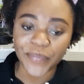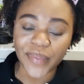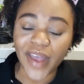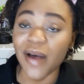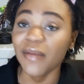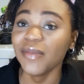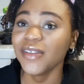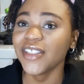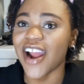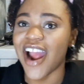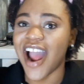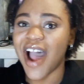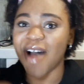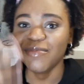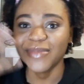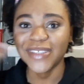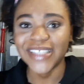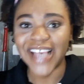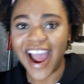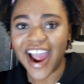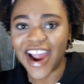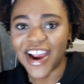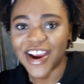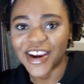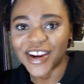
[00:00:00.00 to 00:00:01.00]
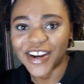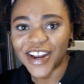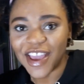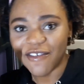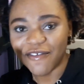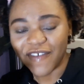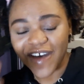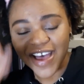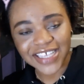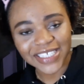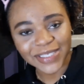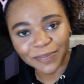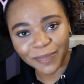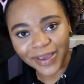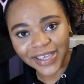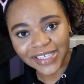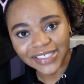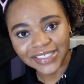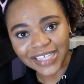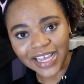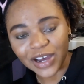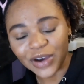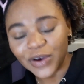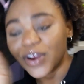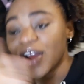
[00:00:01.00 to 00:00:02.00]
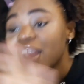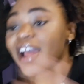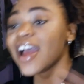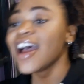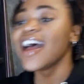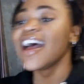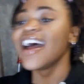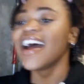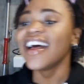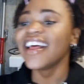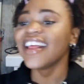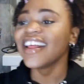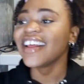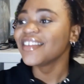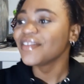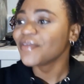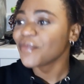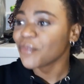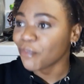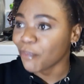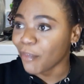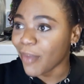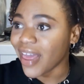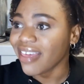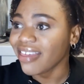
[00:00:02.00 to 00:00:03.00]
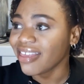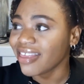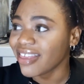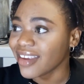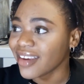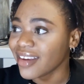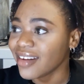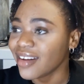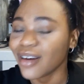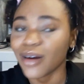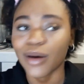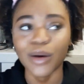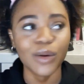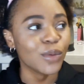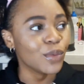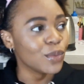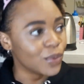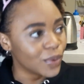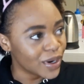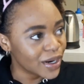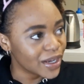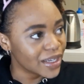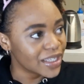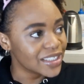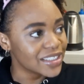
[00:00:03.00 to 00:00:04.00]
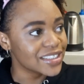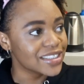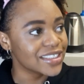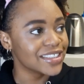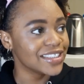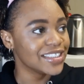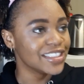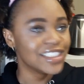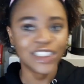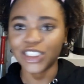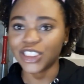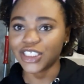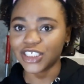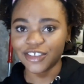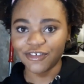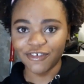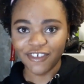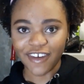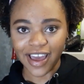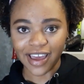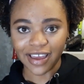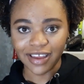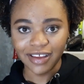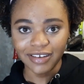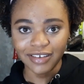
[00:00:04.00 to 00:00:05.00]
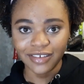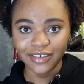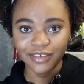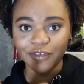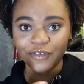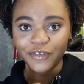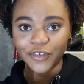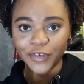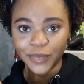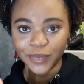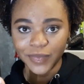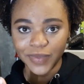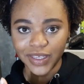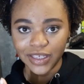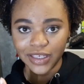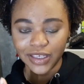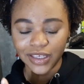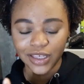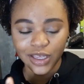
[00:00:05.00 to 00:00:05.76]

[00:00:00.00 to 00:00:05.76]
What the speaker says: I'm sorry, I'm tired if I space out, method works just fine for me.